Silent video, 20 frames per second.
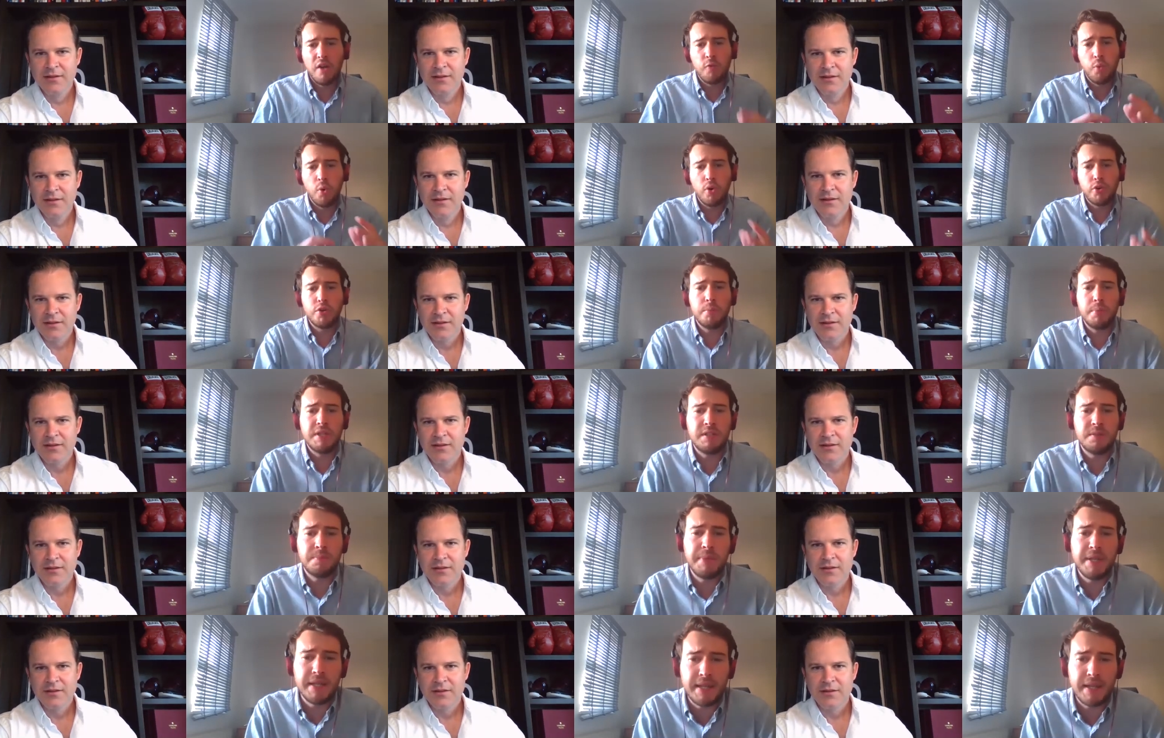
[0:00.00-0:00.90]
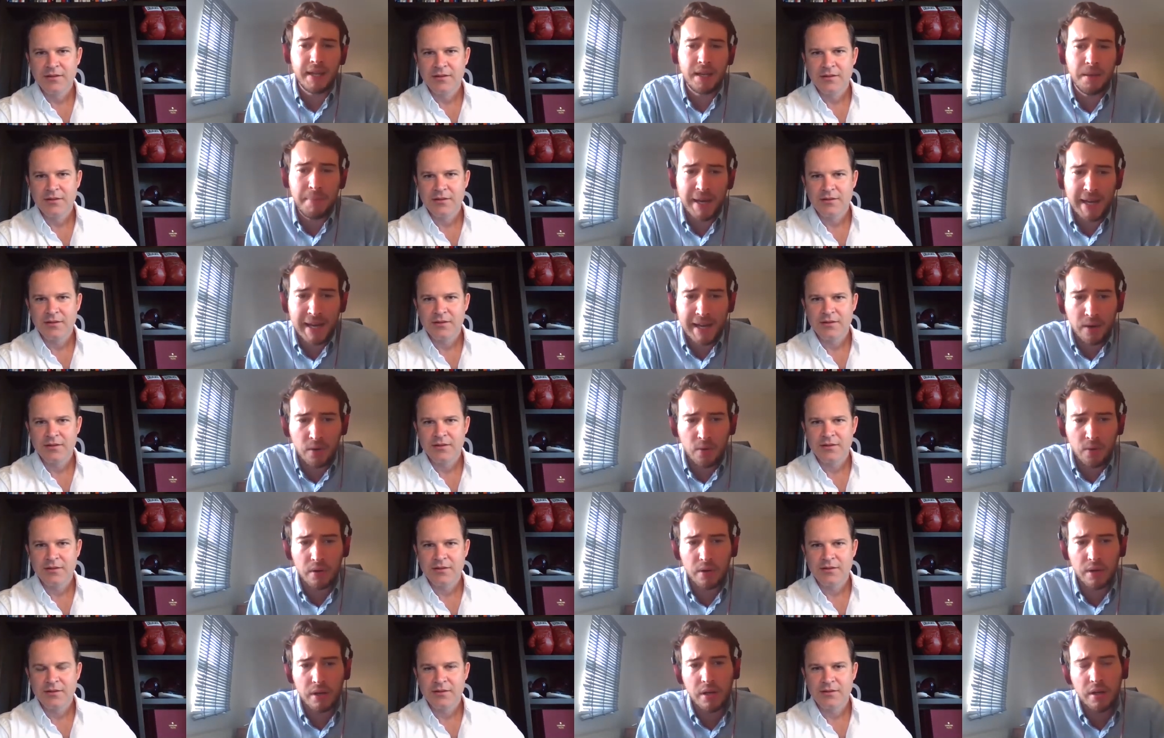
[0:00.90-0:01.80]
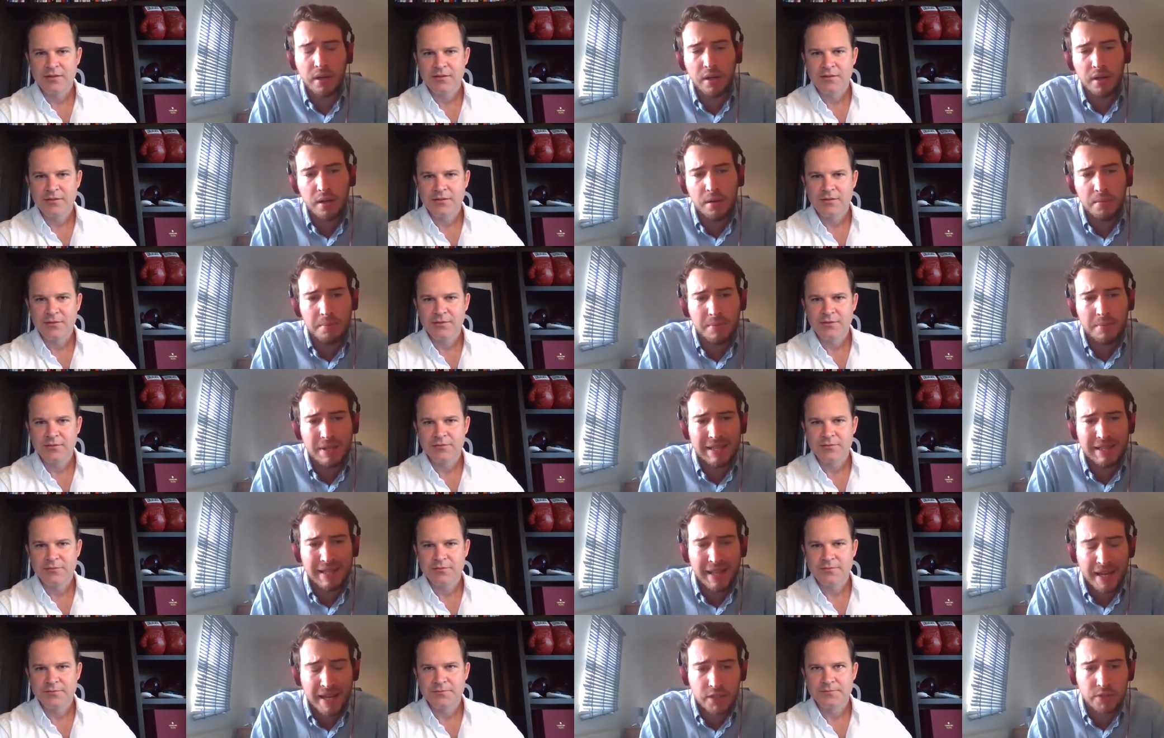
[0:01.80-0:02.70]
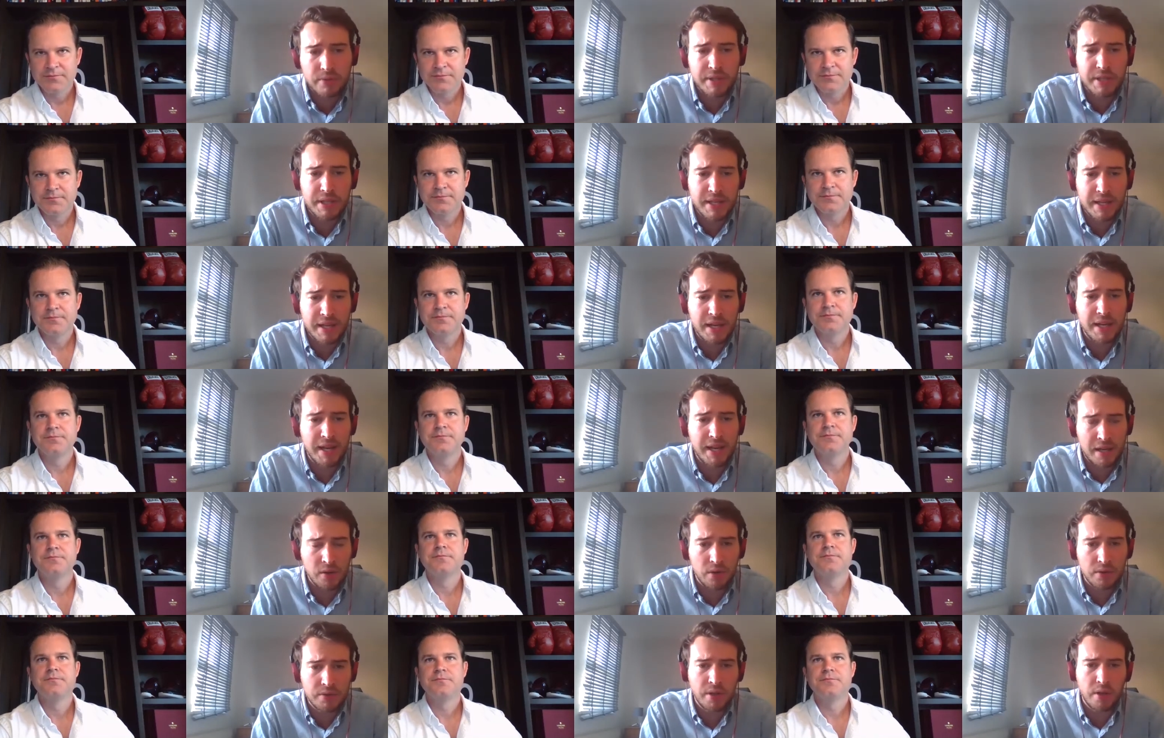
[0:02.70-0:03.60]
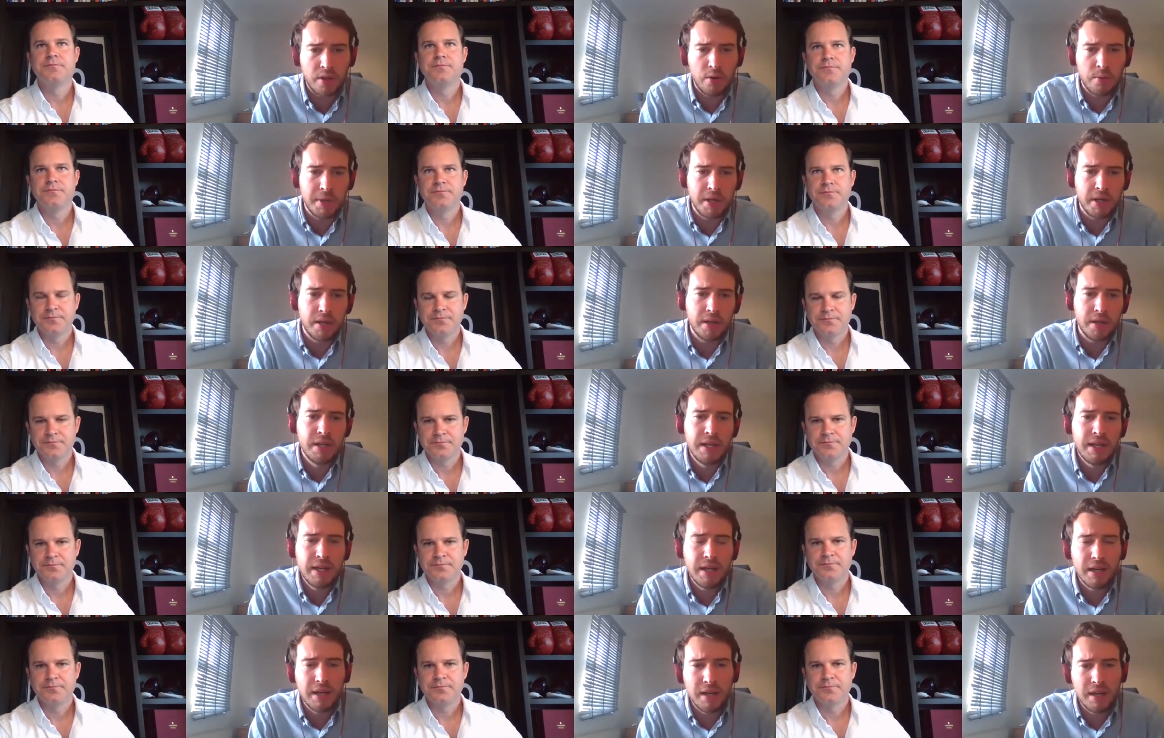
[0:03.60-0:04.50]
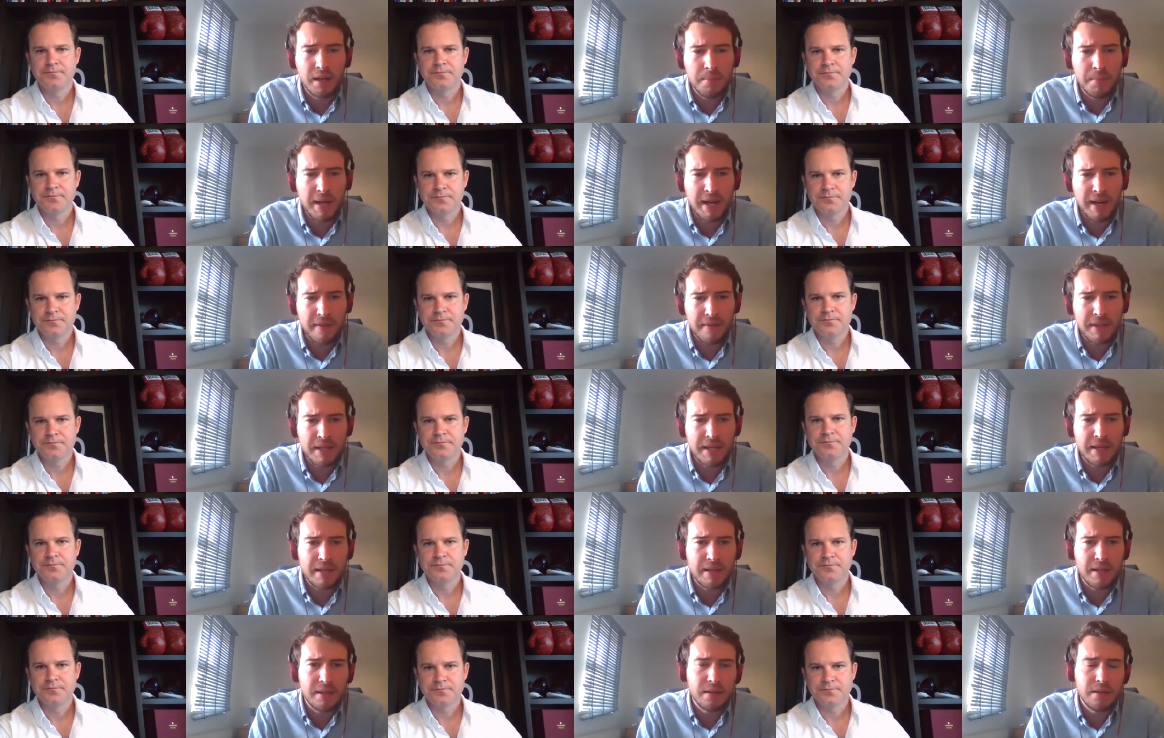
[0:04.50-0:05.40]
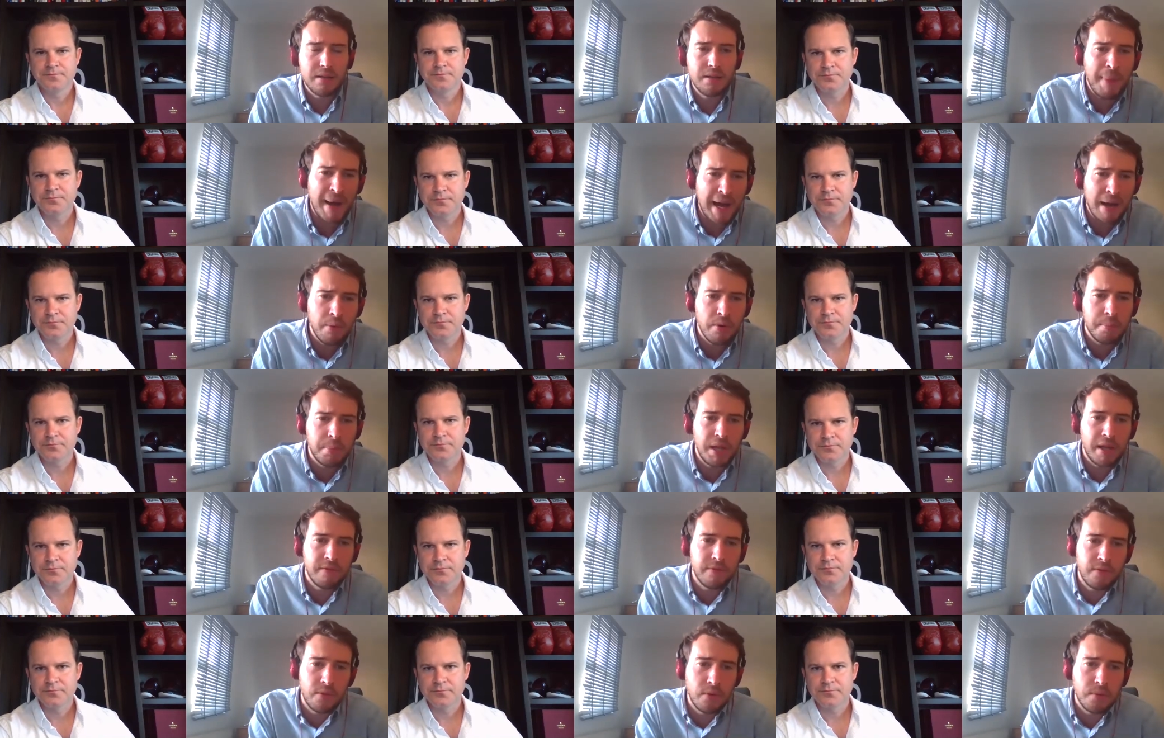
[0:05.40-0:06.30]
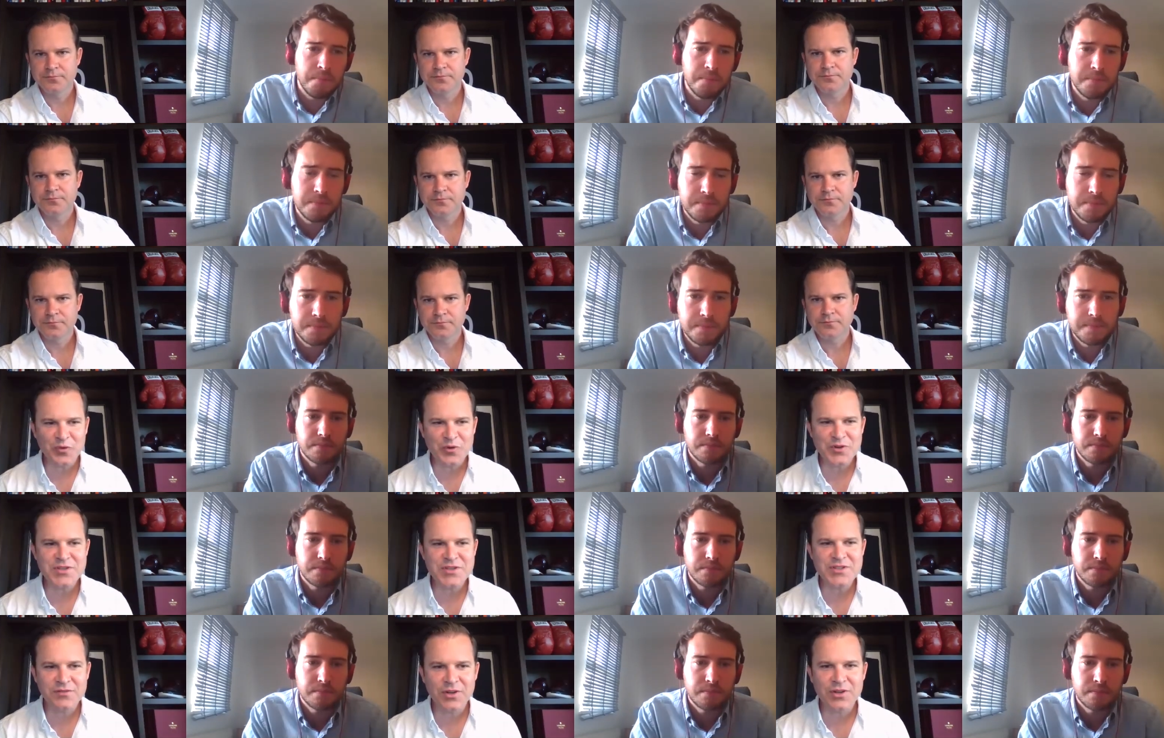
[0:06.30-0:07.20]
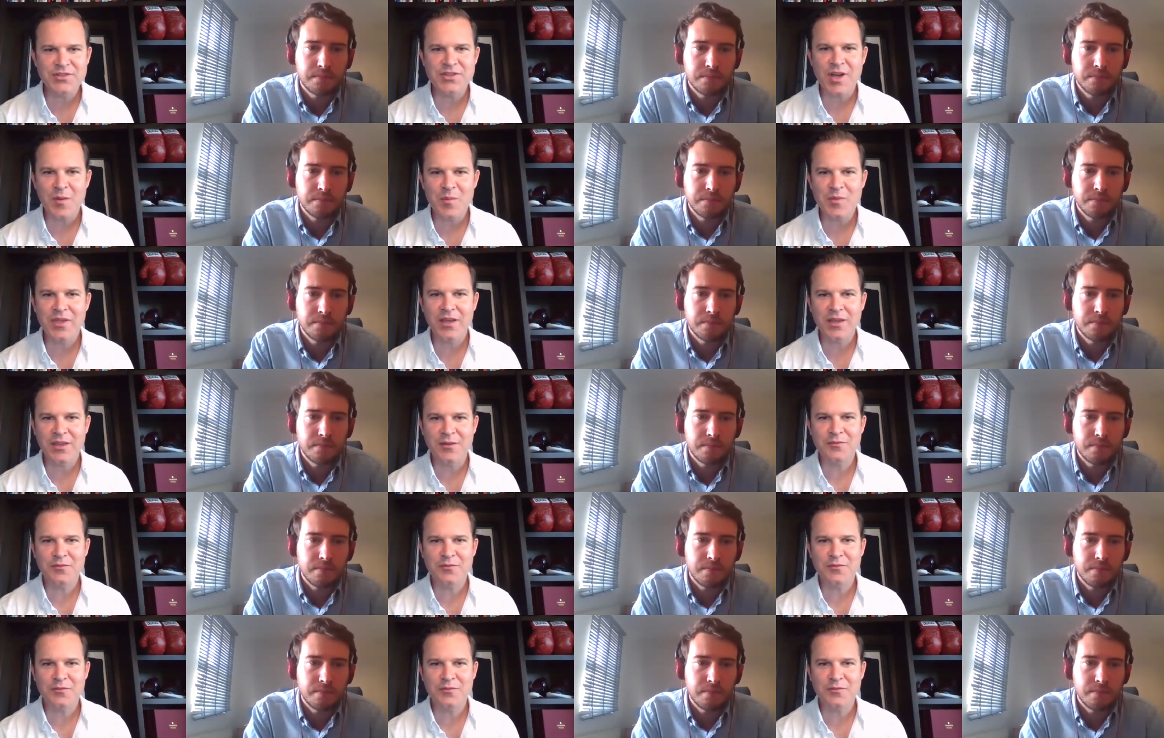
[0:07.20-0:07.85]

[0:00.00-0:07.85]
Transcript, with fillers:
Speaker 1: of what you'll be speaking about um, later in the year in October um, at the IMpower platform?
Speaker 2: First of all, Tom, thank
Speaker 1: you